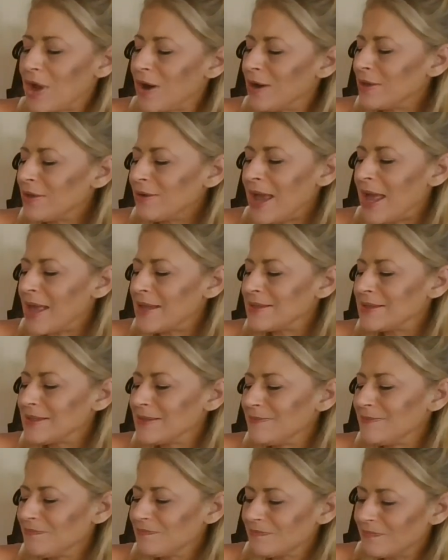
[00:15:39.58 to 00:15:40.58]
Arthur
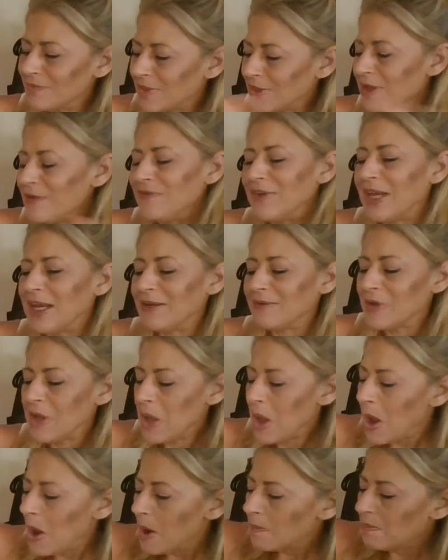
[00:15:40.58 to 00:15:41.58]
S. Levine.
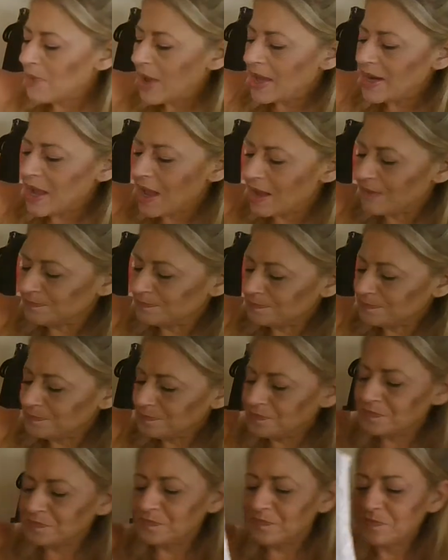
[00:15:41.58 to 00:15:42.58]
But, um,
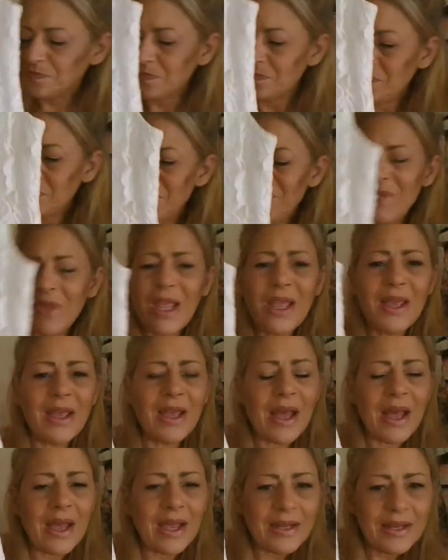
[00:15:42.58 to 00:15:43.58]

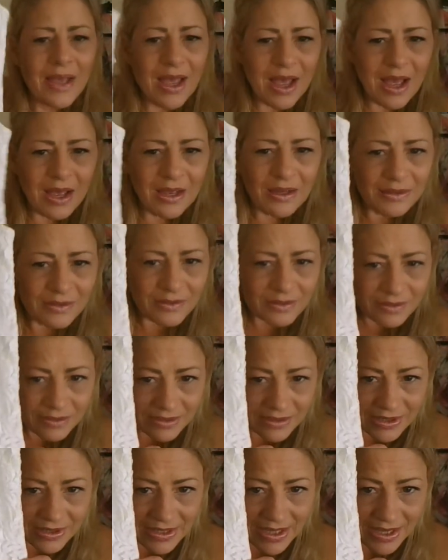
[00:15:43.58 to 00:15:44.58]
and uh,
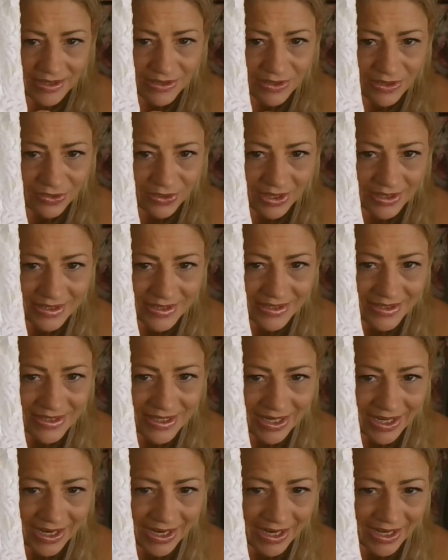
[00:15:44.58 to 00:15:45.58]
yes, you can
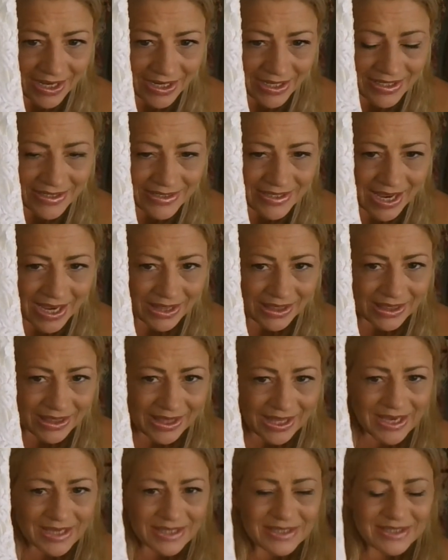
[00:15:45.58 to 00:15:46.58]
see it is a
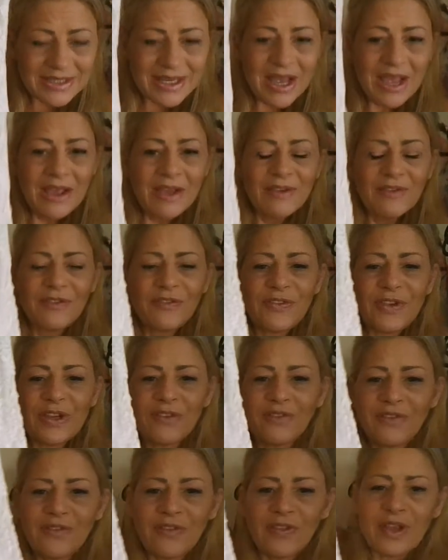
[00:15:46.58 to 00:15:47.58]
lace fit
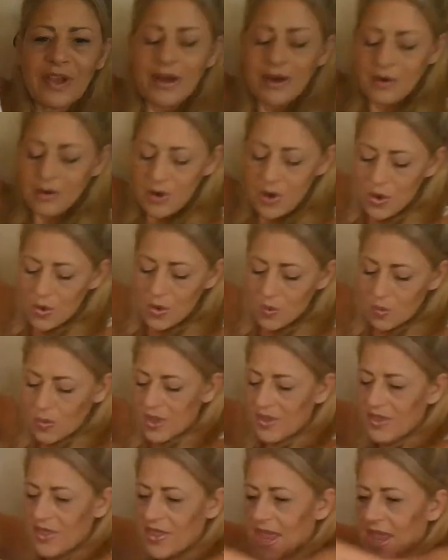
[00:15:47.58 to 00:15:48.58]
and flare
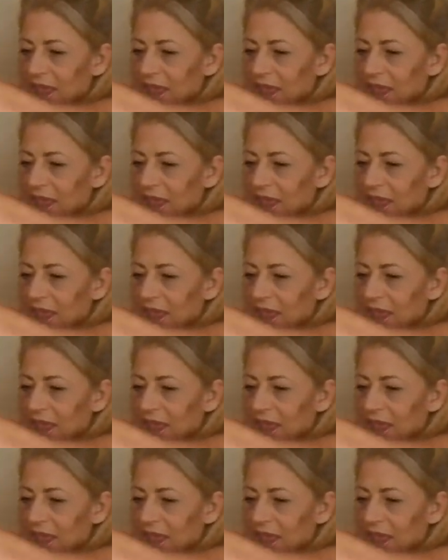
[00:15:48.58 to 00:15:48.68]
with